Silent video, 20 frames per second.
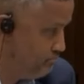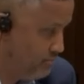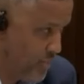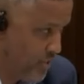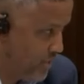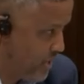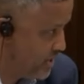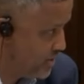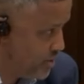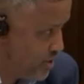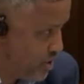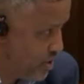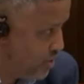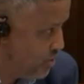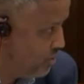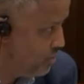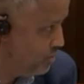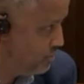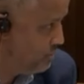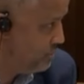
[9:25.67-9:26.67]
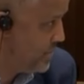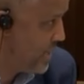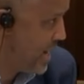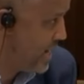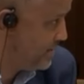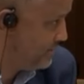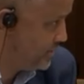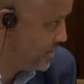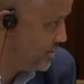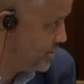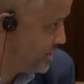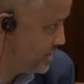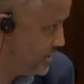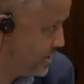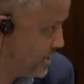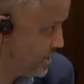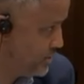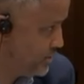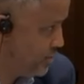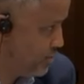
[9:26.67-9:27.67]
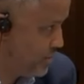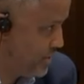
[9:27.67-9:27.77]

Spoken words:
there is no head of logistics